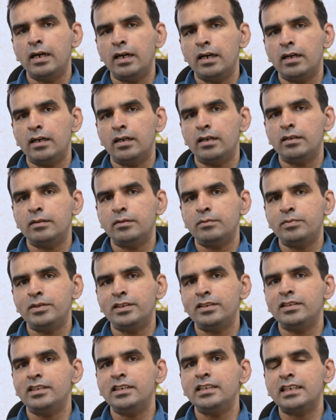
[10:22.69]
uh,
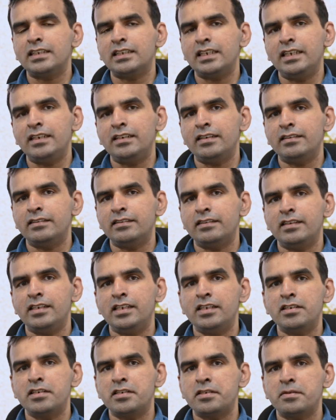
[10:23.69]
Brij Disa Centre
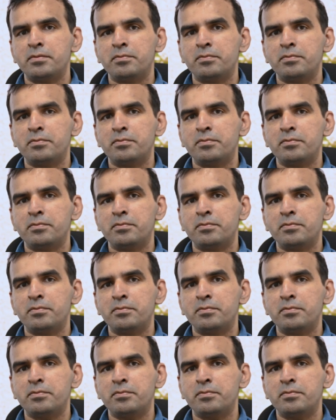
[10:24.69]
here.